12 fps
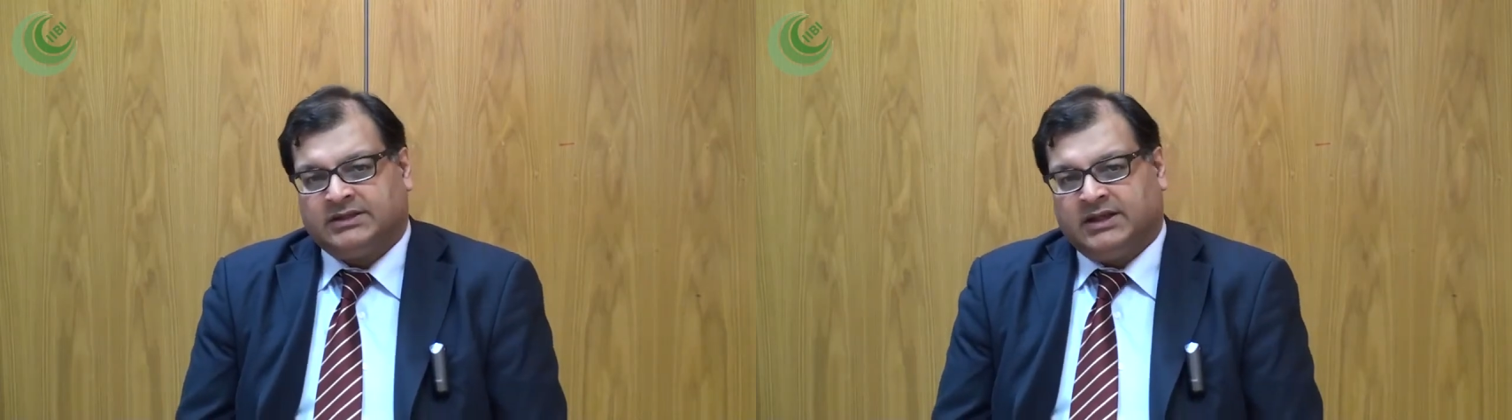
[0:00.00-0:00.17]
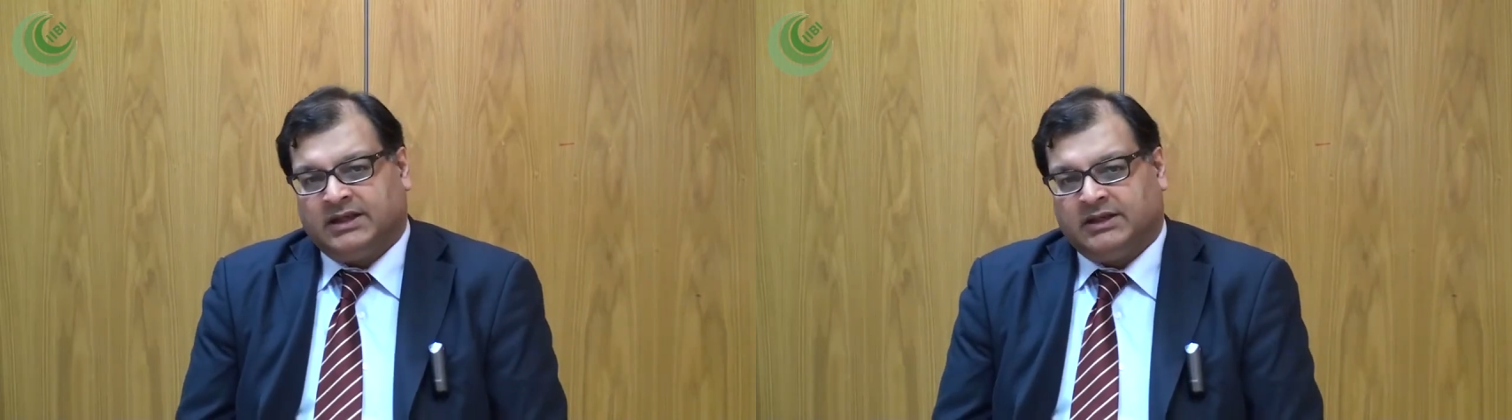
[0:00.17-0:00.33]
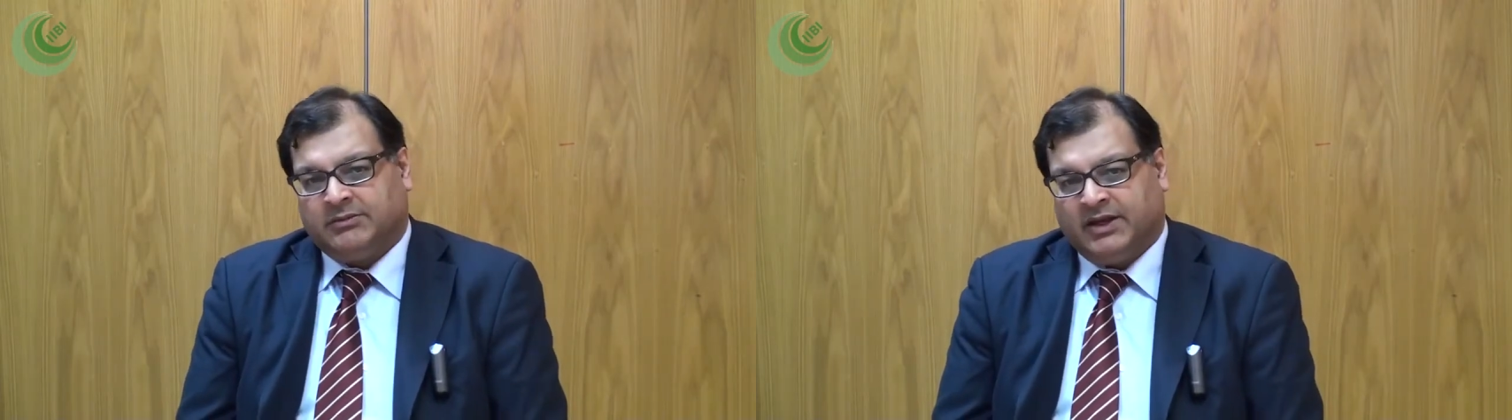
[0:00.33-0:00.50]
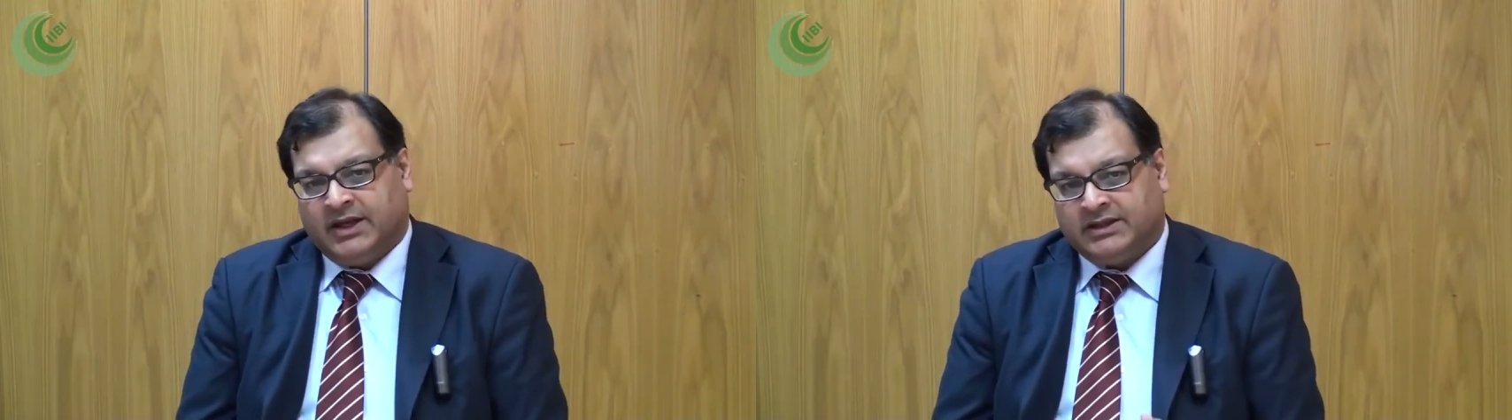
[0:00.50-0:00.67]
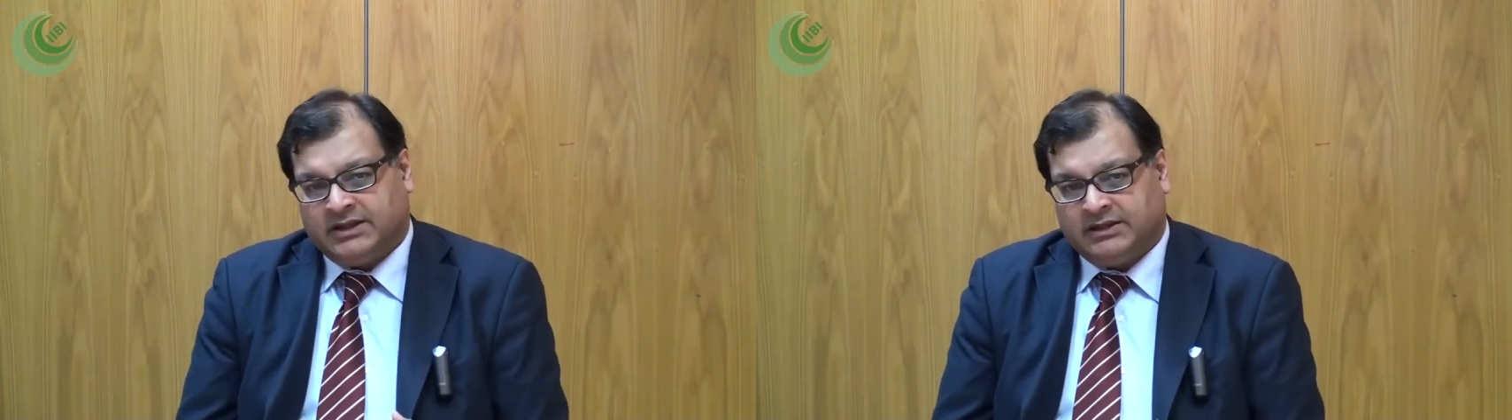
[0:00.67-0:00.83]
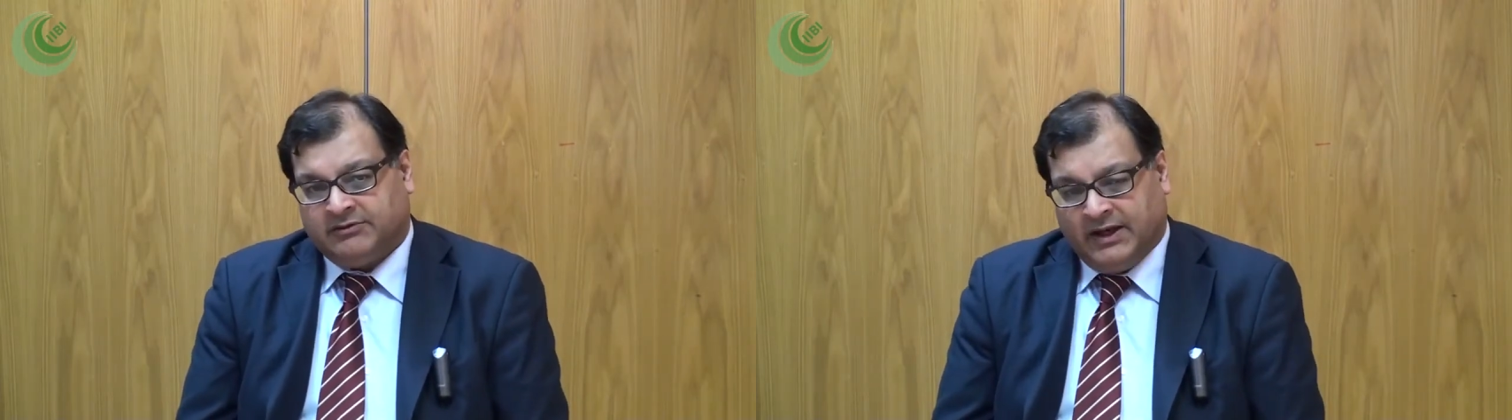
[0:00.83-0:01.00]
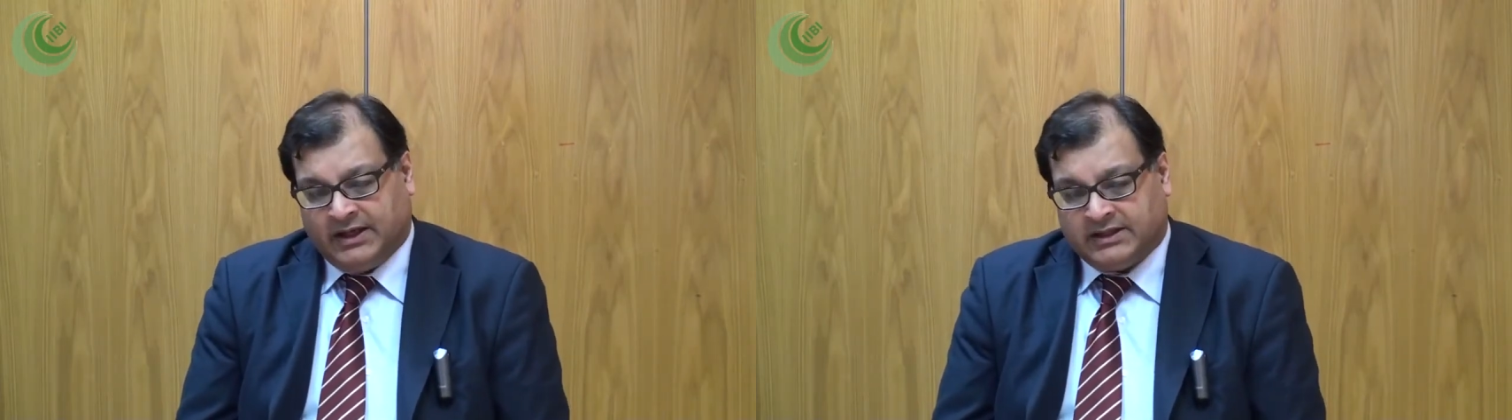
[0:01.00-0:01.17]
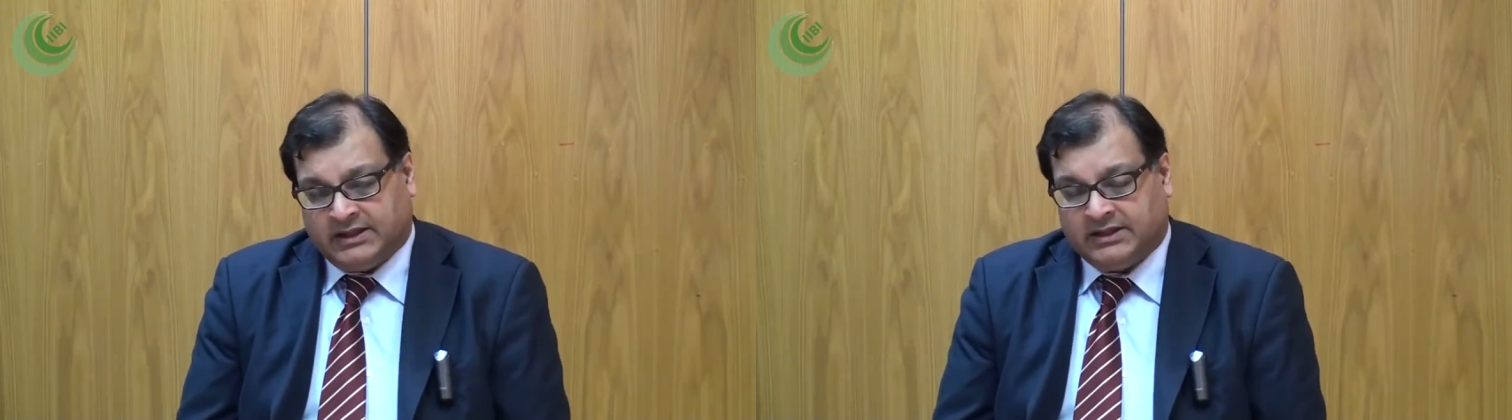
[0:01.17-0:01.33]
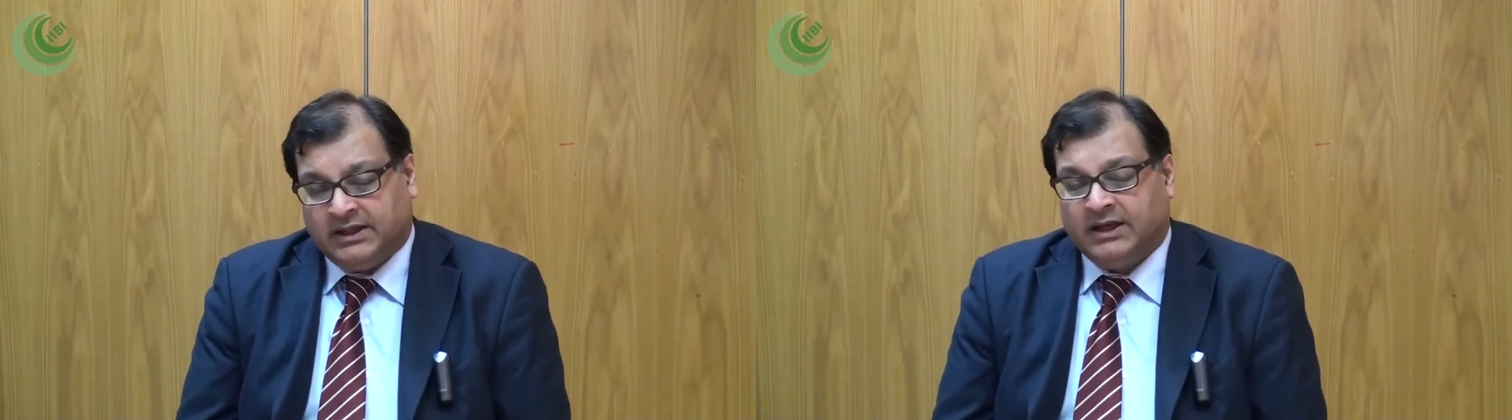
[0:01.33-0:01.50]
taking place and
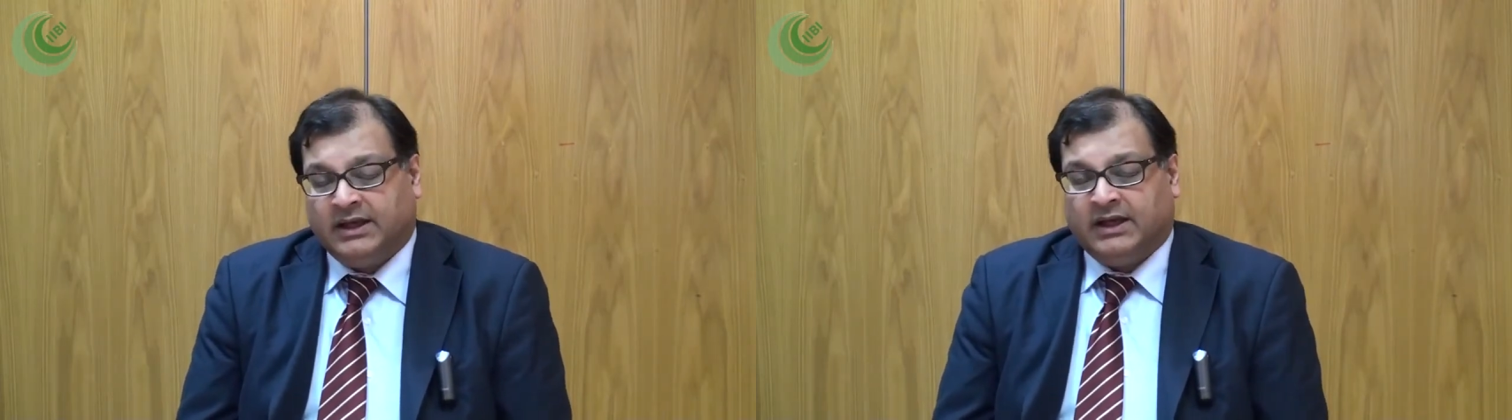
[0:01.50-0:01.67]
effected,